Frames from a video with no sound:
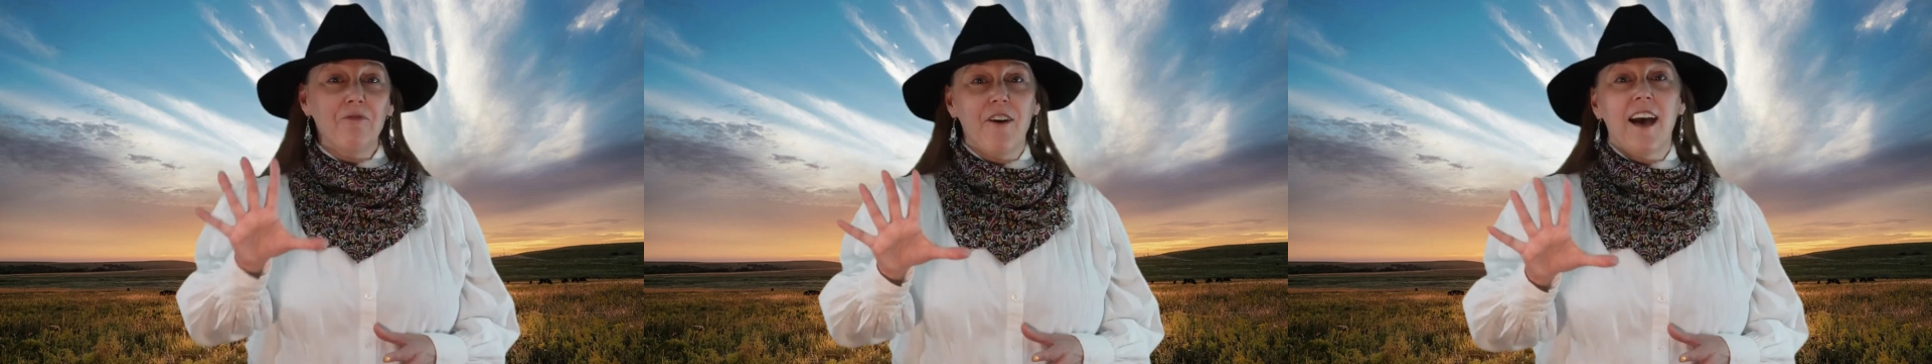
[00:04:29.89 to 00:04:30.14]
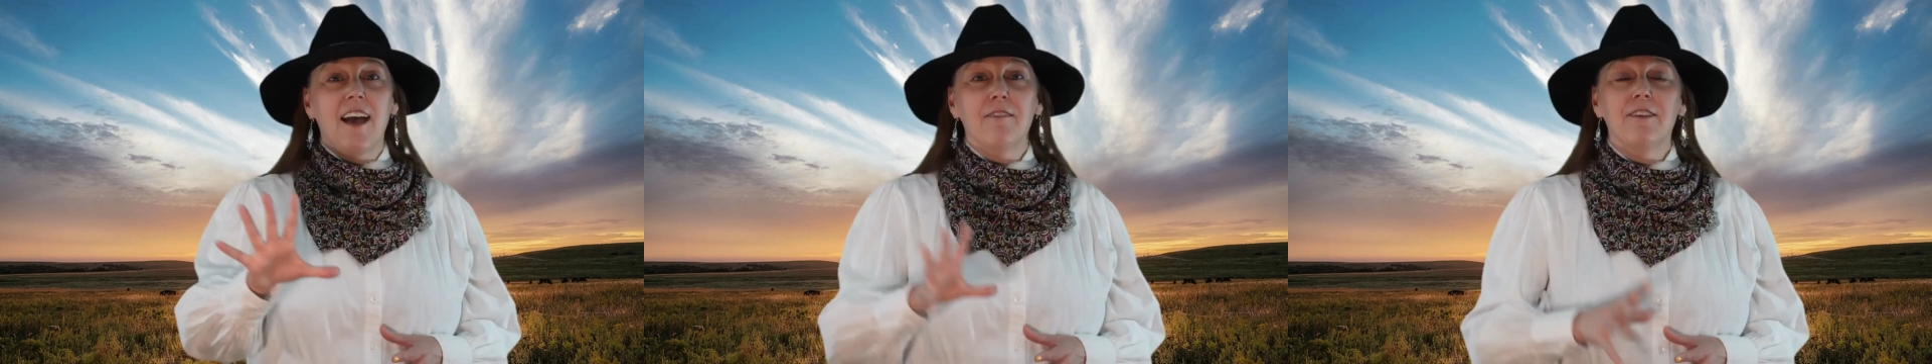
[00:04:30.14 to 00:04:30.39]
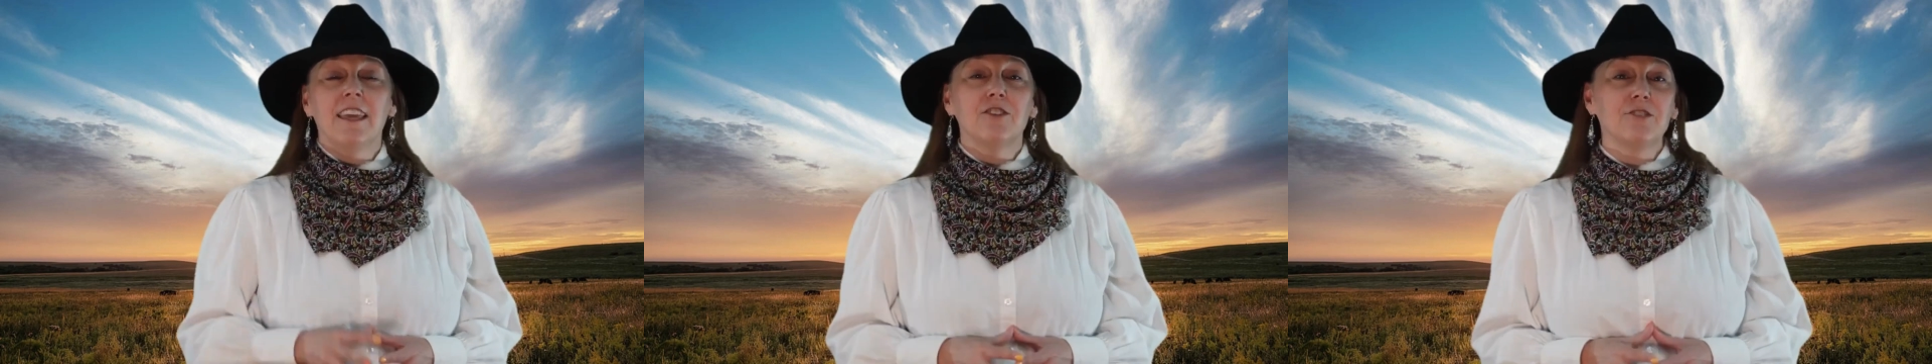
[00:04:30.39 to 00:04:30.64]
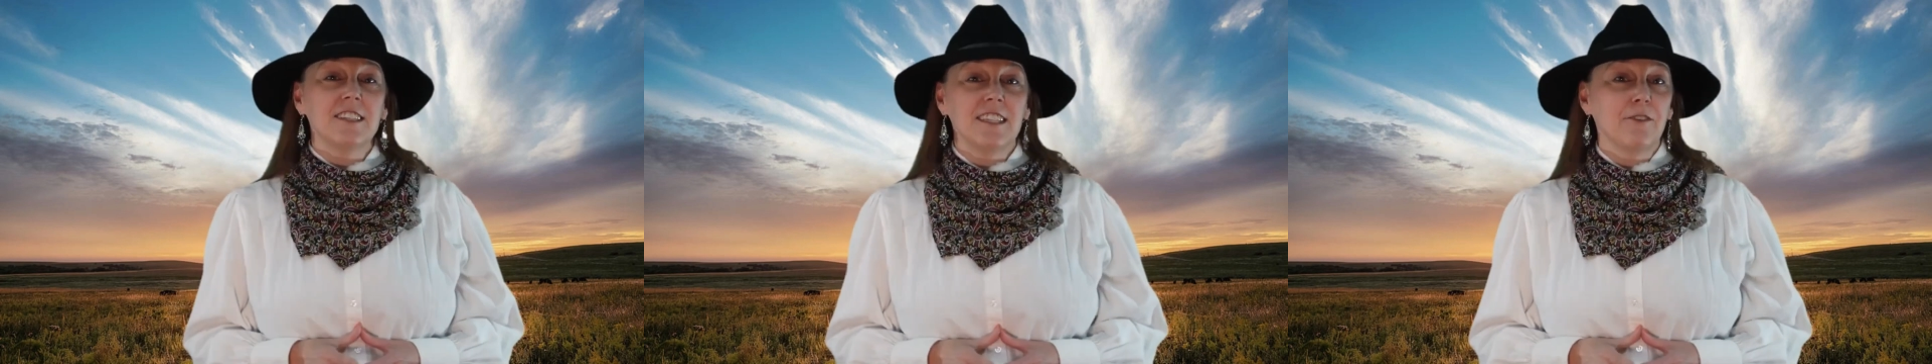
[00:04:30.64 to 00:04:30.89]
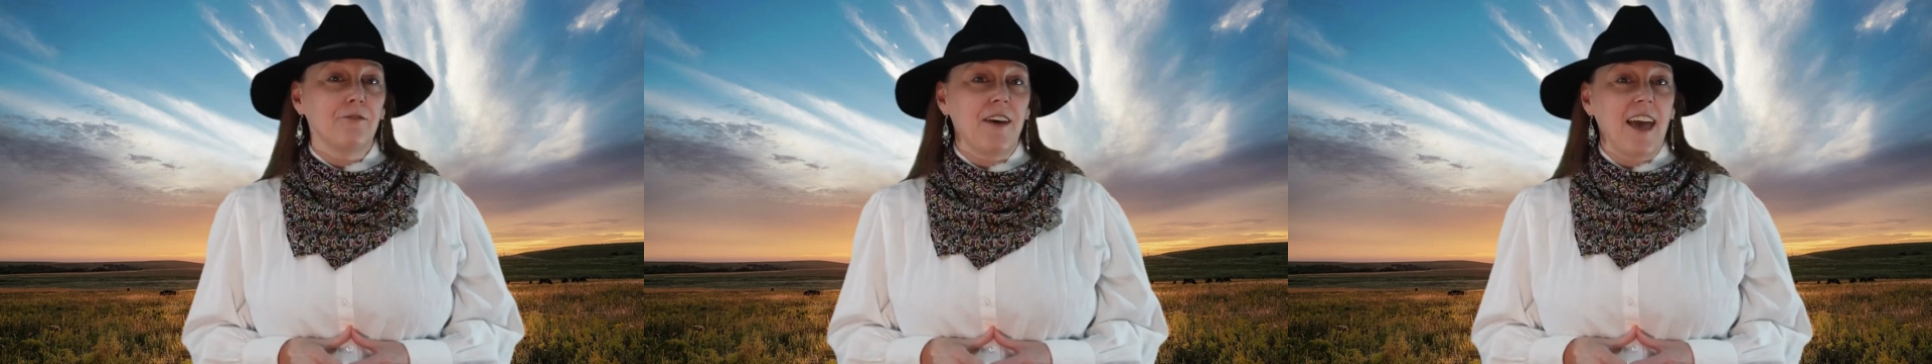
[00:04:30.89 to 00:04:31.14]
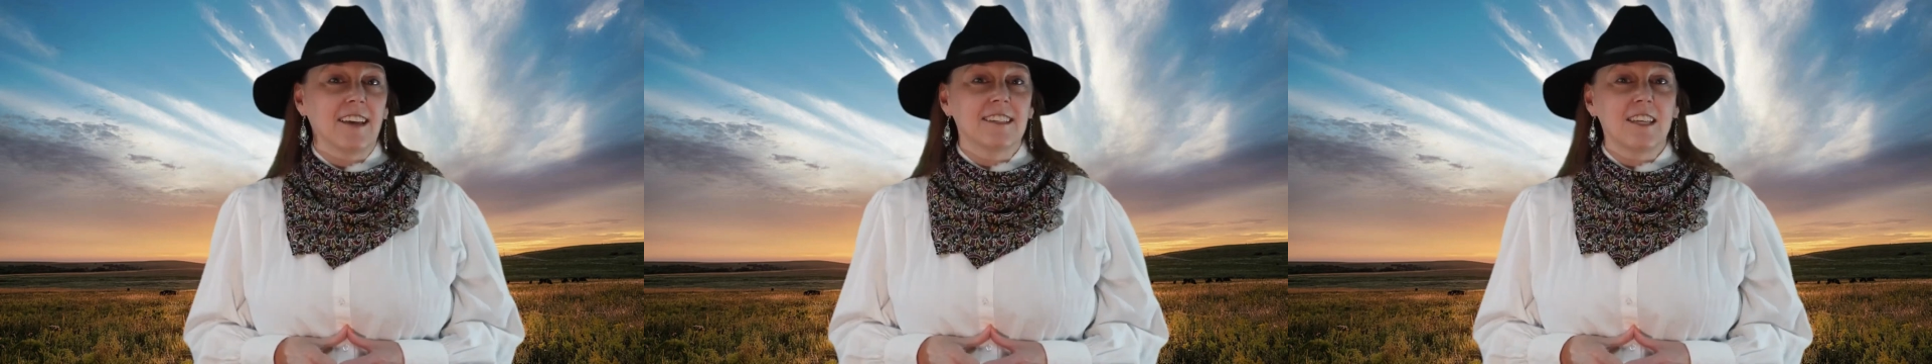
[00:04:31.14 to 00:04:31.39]
5 interesting
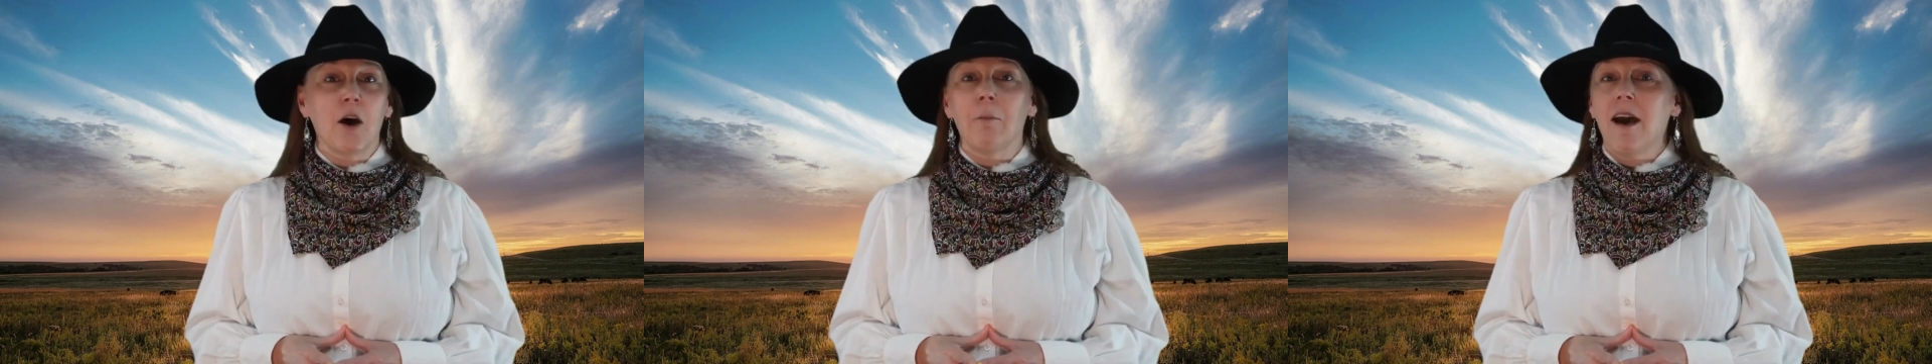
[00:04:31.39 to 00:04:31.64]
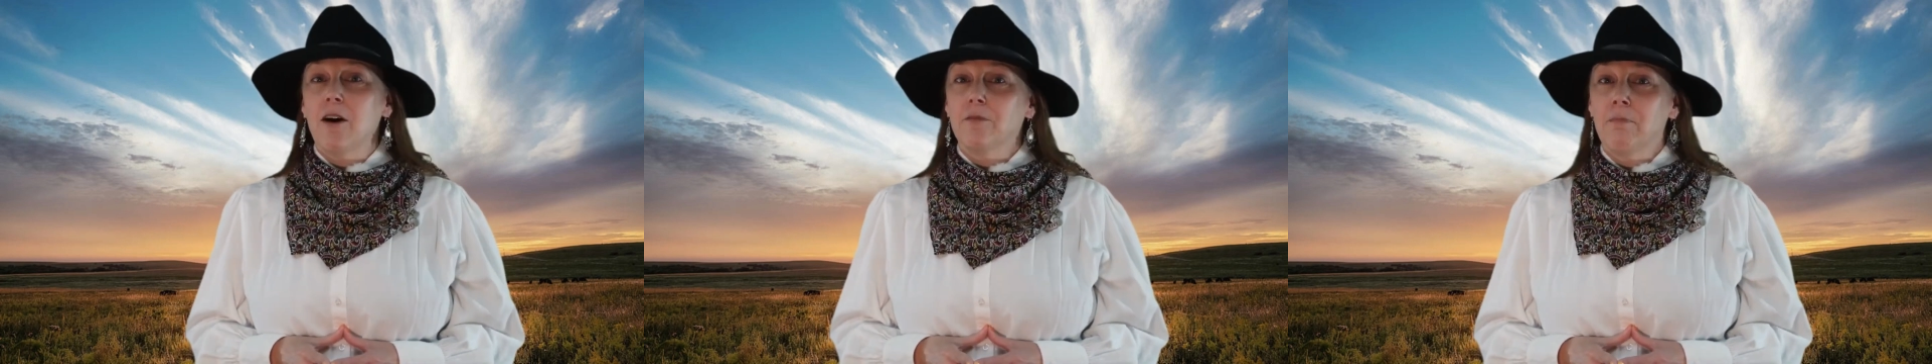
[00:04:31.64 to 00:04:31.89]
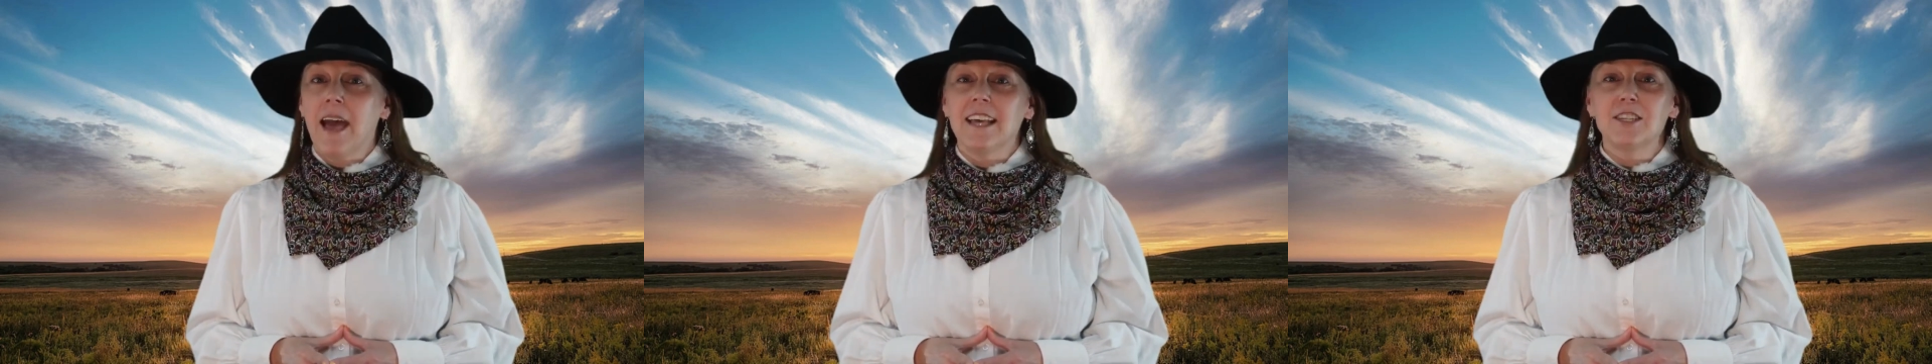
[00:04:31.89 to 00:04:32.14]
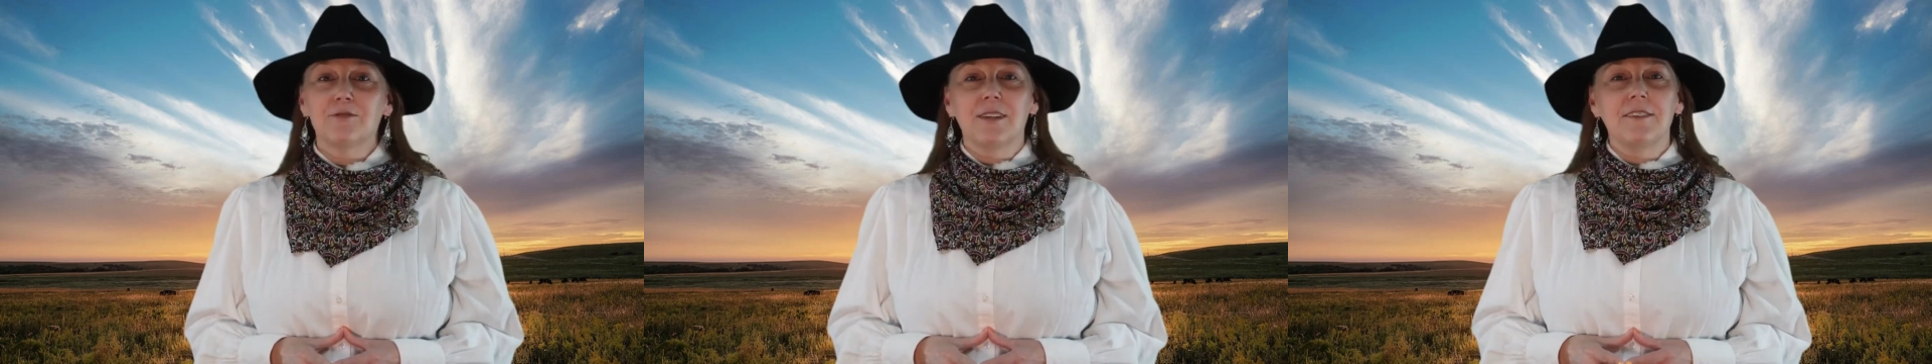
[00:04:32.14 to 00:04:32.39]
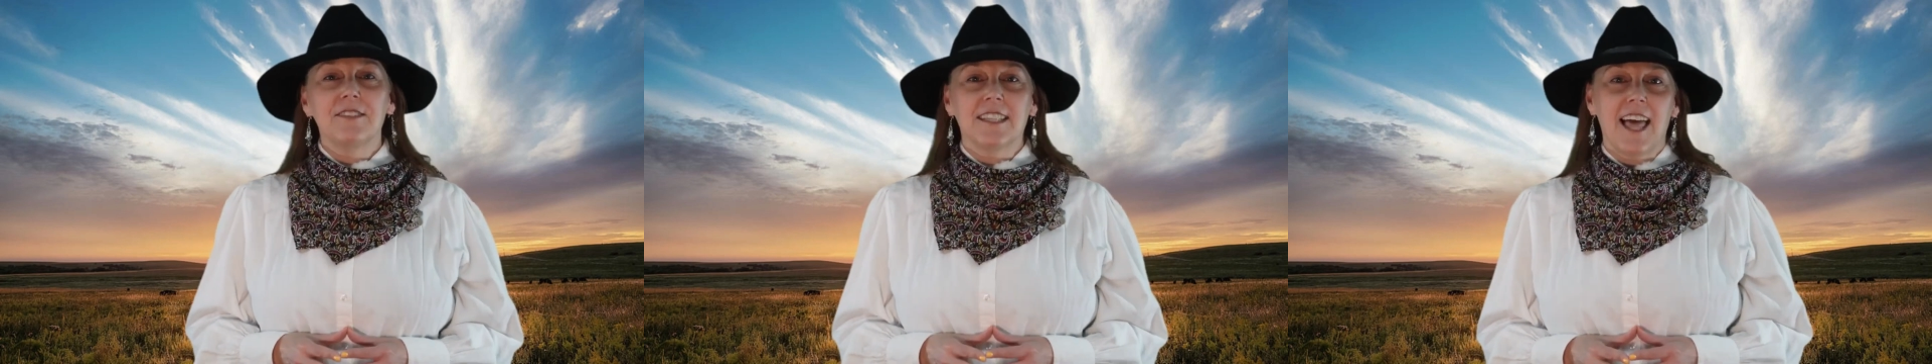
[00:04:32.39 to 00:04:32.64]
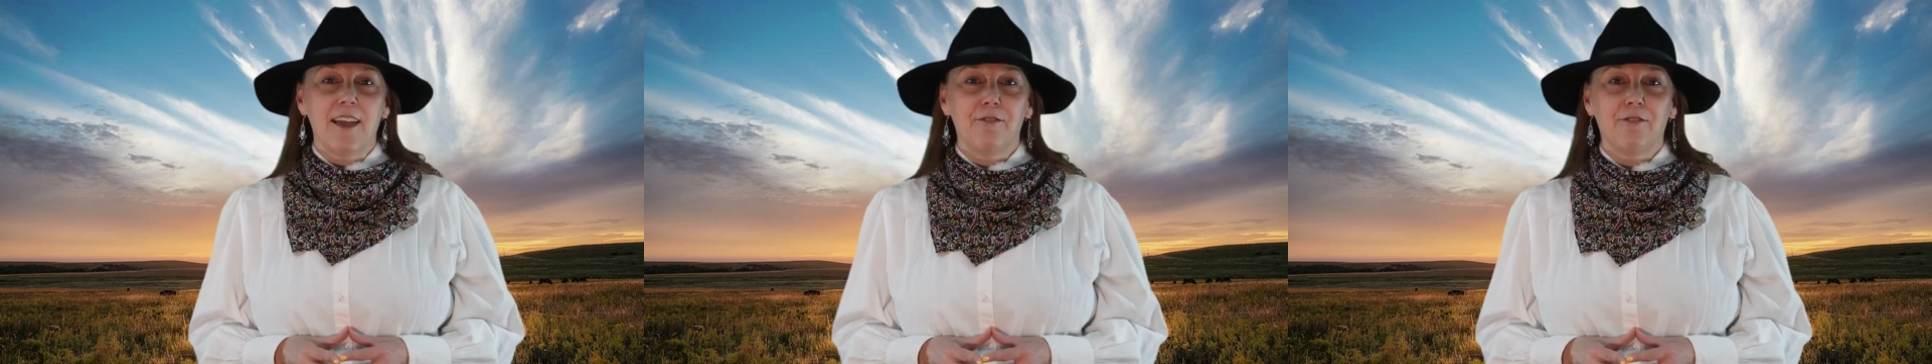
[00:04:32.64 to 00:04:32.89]
facts about Bass Reeves'
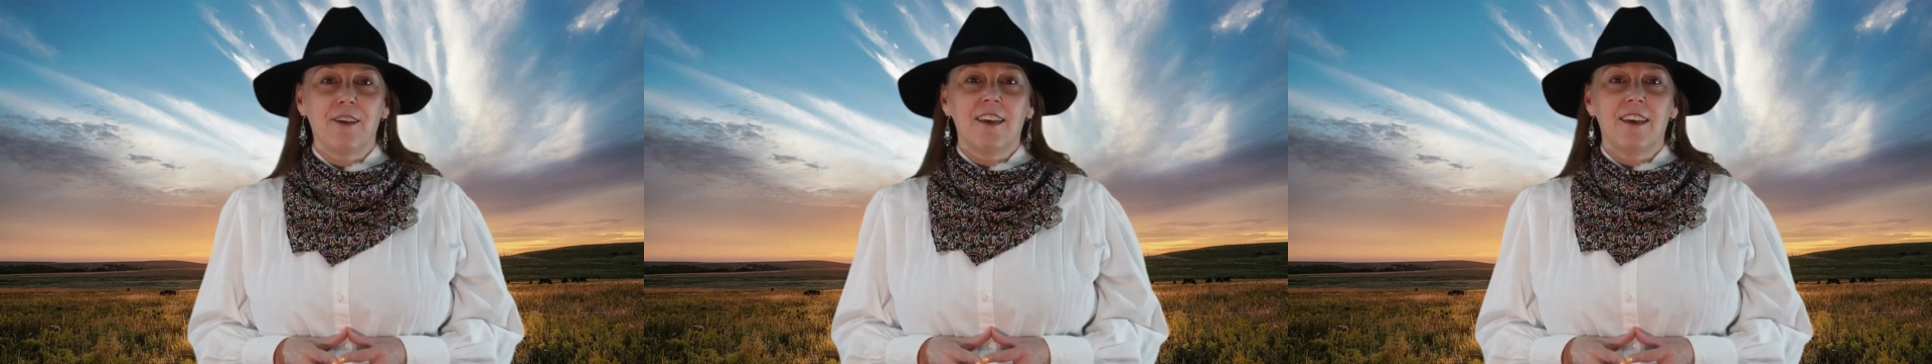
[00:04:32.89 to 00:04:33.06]
life.